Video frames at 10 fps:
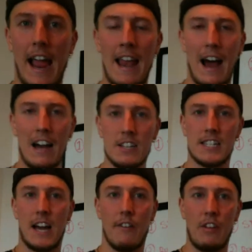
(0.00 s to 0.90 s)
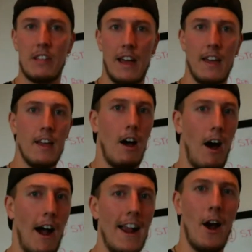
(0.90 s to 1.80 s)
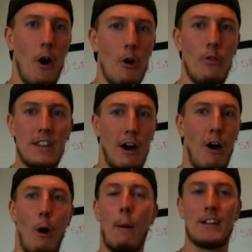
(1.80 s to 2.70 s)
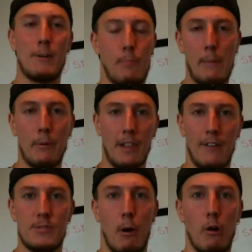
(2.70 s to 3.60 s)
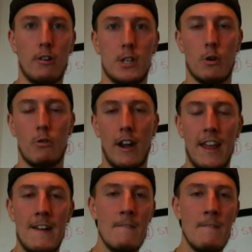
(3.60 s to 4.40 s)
And ask yourself this, like, I know there's a whole bunch of people I've spoken to already